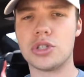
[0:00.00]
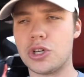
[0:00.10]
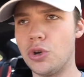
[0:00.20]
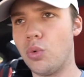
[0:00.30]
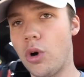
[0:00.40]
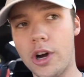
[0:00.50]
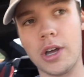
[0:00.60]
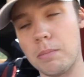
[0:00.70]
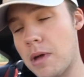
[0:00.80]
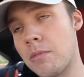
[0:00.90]
to work
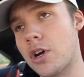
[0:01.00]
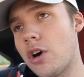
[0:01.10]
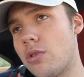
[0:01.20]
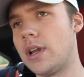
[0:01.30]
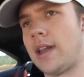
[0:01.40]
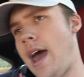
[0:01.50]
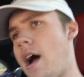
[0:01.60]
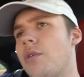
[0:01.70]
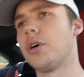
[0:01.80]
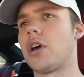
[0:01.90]
BimmerCode and
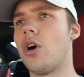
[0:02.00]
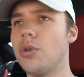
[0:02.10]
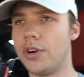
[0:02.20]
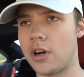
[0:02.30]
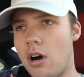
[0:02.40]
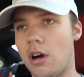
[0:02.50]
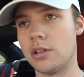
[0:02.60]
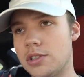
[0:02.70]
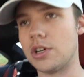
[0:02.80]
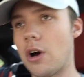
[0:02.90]
how to code your car.
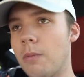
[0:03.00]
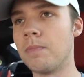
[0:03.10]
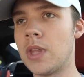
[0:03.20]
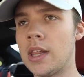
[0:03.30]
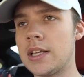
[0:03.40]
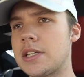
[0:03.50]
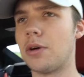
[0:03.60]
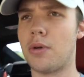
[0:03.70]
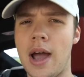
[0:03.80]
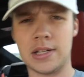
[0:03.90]
So let's get
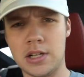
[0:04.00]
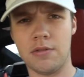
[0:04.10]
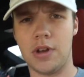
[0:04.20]
right into the